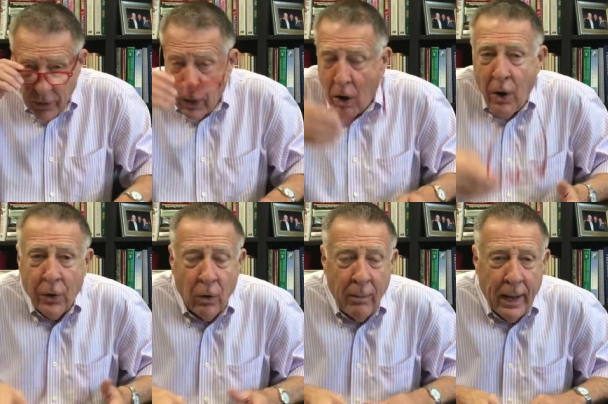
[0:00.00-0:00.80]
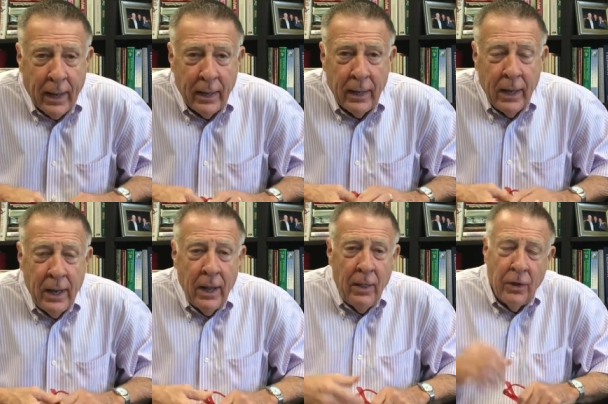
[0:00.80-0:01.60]
the carnal man.
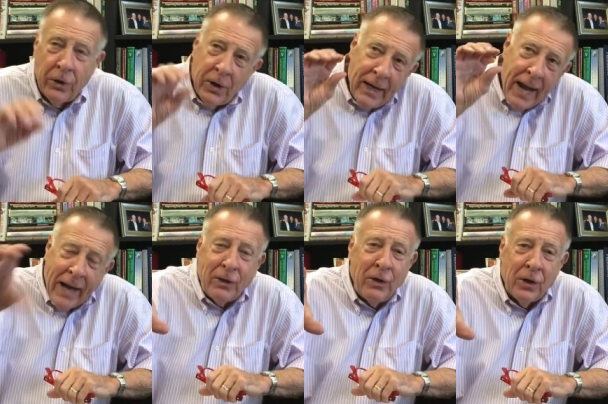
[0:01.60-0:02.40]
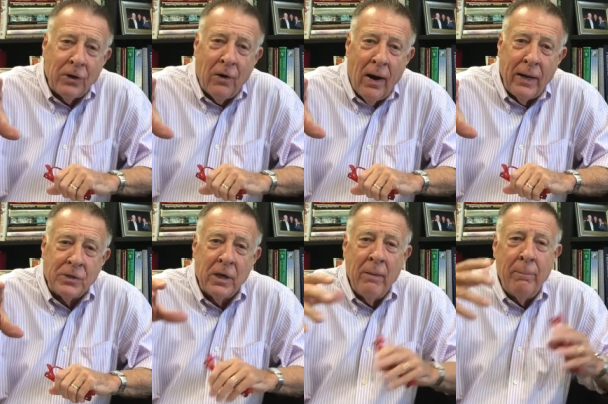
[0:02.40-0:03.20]
They're connected to
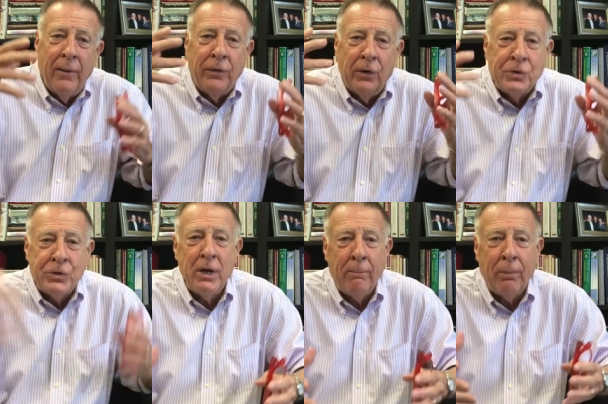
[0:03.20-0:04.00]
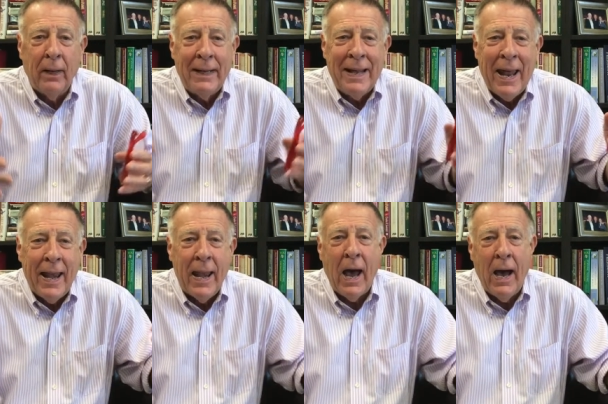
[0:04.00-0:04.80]
Christ, but they're simply
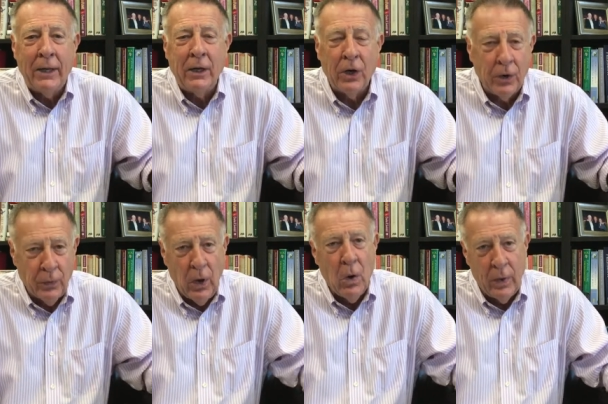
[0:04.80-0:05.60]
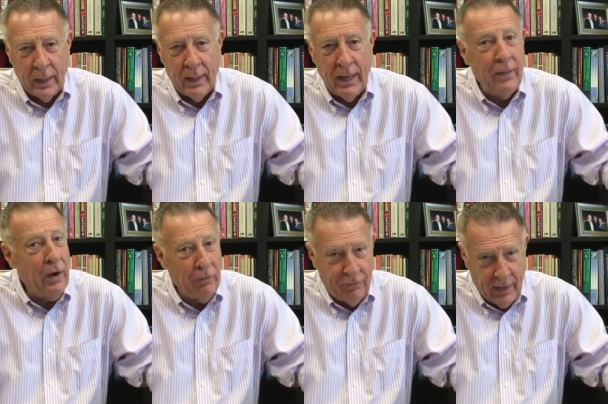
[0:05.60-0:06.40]
not growing in
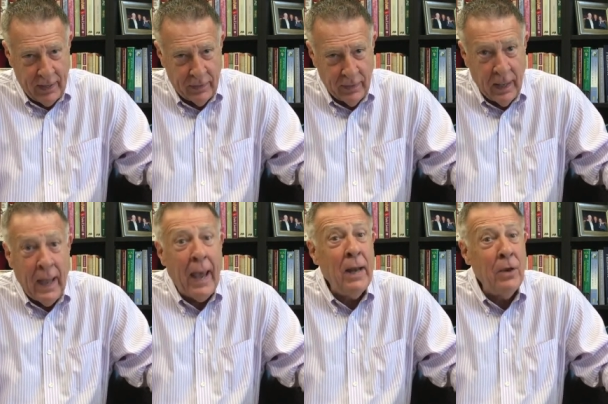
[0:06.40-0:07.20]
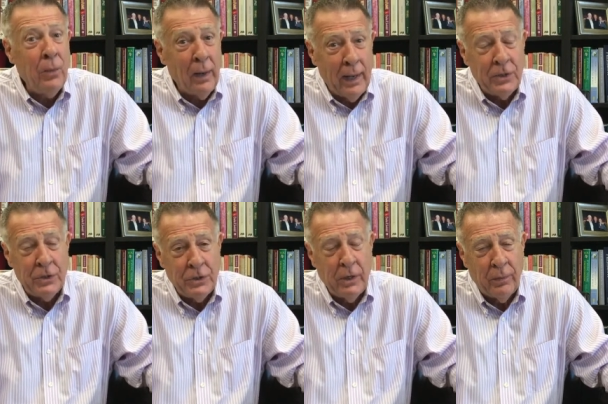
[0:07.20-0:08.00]
their faith and in their
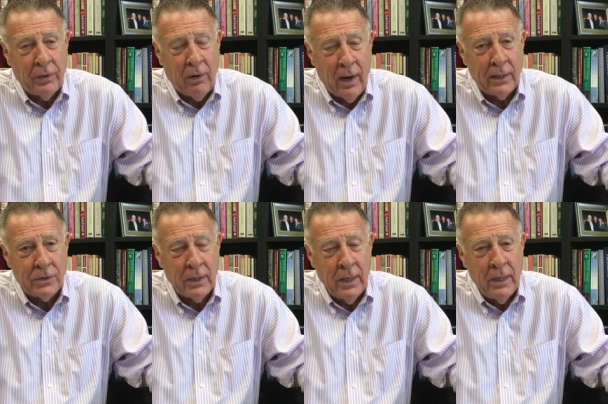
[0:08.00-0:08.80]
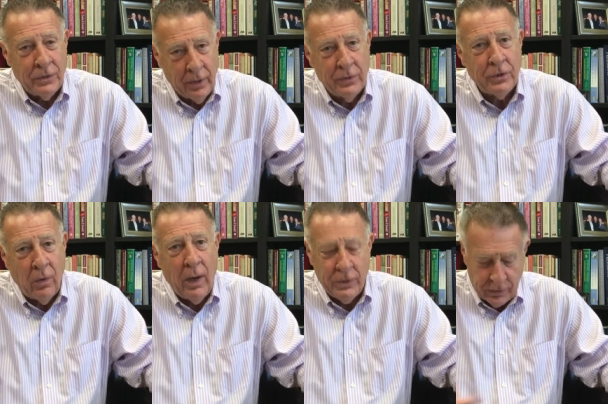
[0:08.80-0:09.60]
relationship with Christ. So, here's the
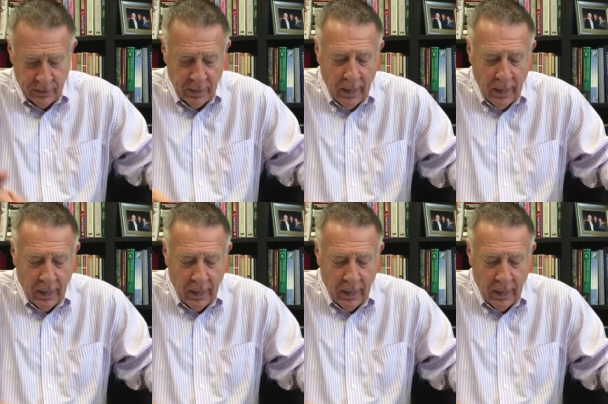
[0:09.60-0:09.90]
question